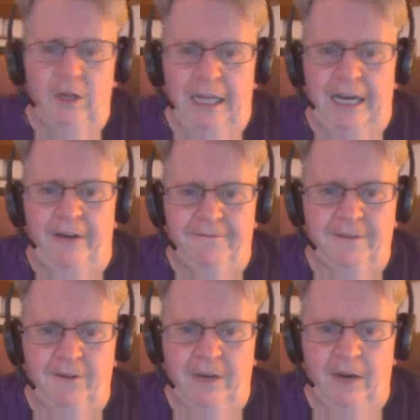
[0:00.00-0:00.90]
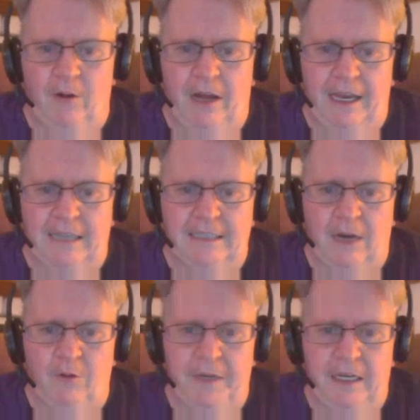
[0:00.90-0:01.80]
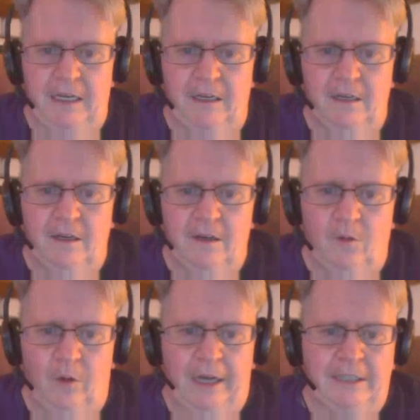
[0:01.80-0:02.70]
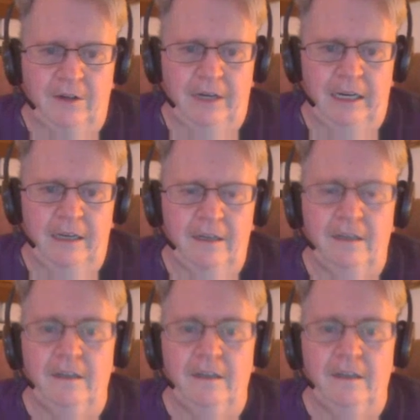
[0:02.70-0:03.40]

left. Okay, well, I guess that would be west. Okay.